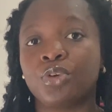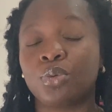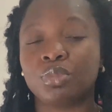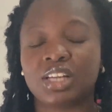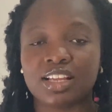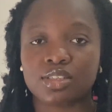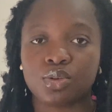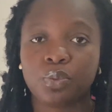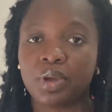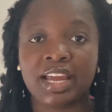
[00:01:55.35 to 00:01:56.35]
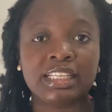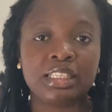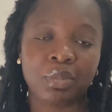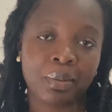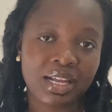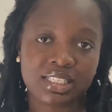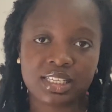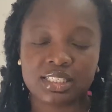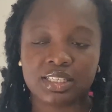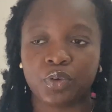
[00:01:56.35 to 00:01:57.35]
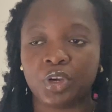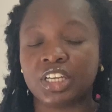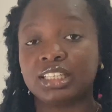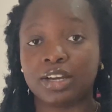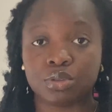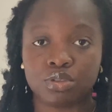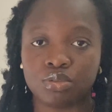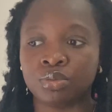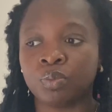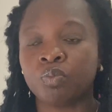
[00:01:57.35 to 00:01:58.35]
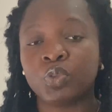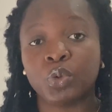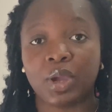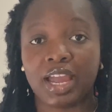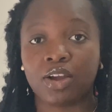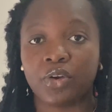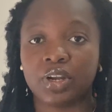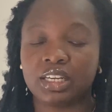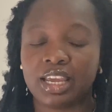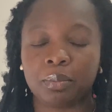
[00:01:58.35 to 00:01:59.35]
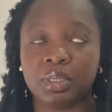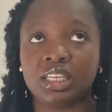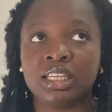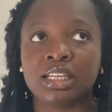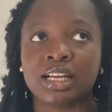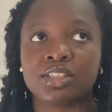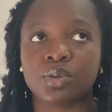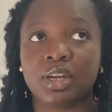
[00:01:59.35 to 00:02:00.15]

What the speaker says: from Glasgow where I did my master's degree down to where I currently am in England.